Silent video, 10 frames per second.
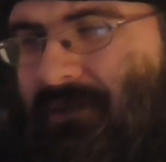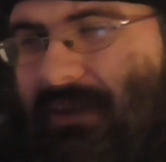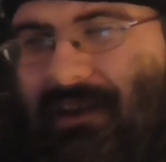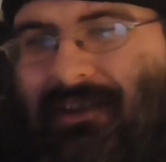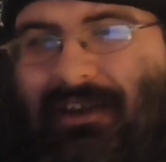
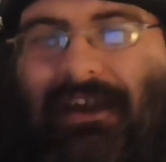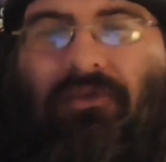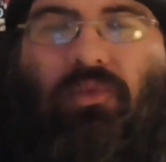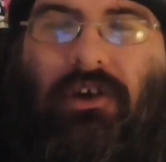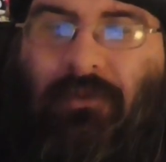like, in, at
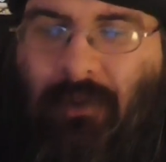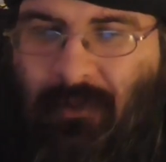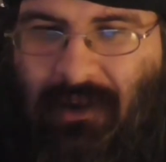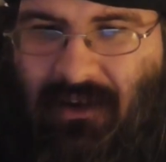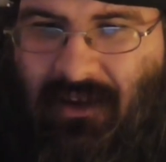a weird
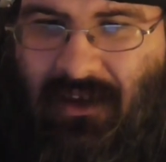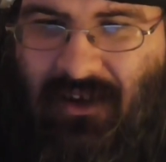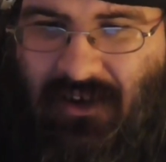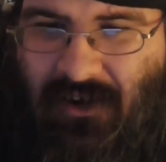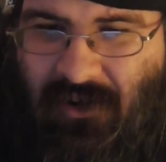moment,
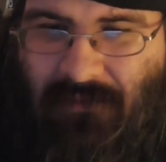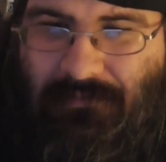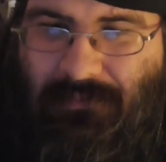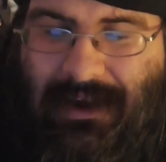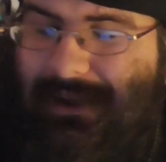all
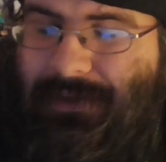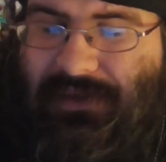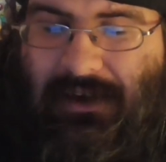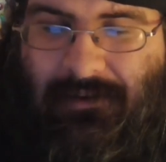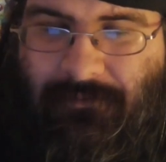by
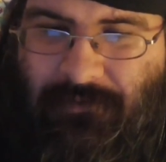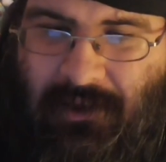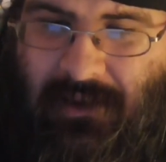itself,